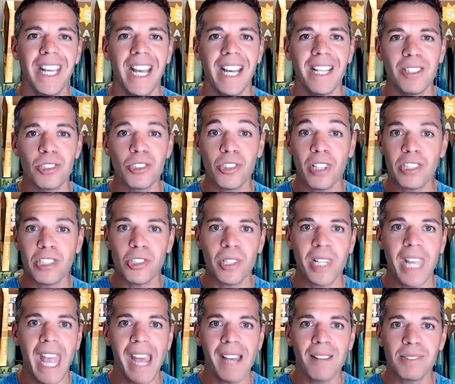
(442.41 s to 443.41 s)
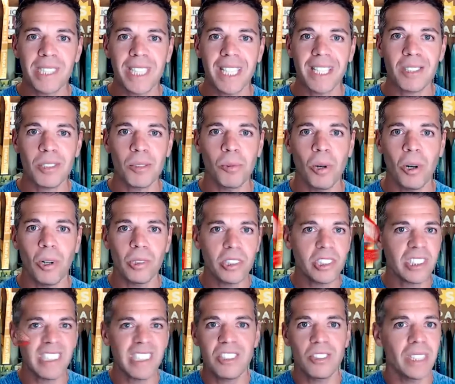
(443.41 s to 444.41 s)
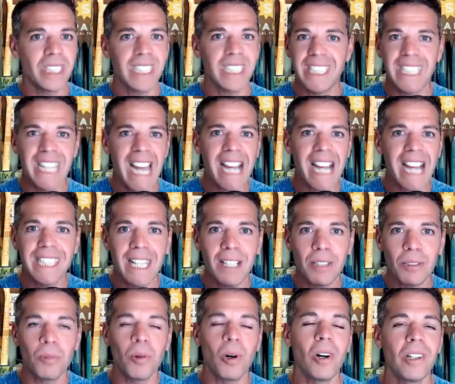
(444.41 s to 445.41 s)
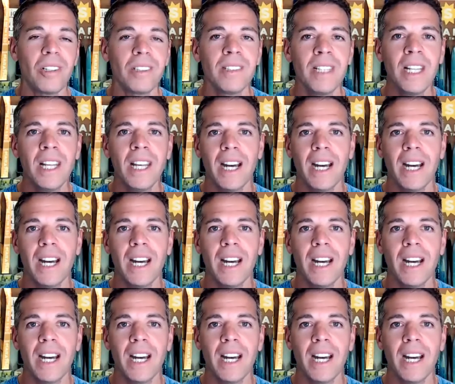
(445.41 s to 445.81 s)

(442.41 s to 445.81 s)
how you stretch your calves against the wall. Looks like you're like knocking down a wall.